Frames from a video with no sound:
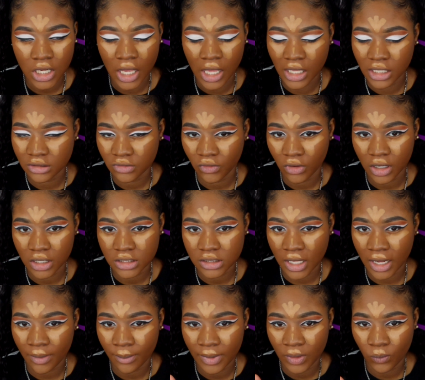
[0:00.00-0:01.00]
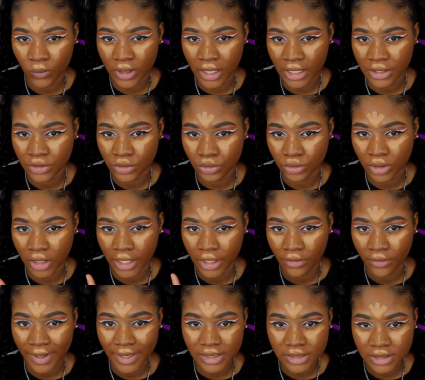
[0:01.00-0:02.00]
as far as like when I do like
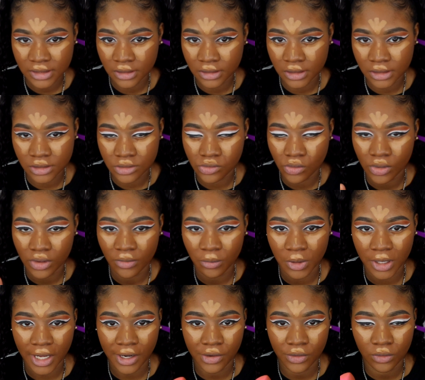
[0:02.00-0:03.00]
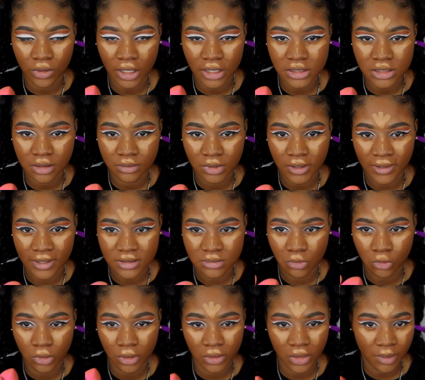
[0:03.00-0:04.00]
crazy looks or when I do like something that's
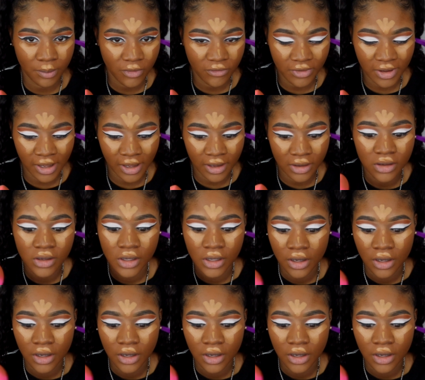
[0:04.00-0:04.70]
more glamified.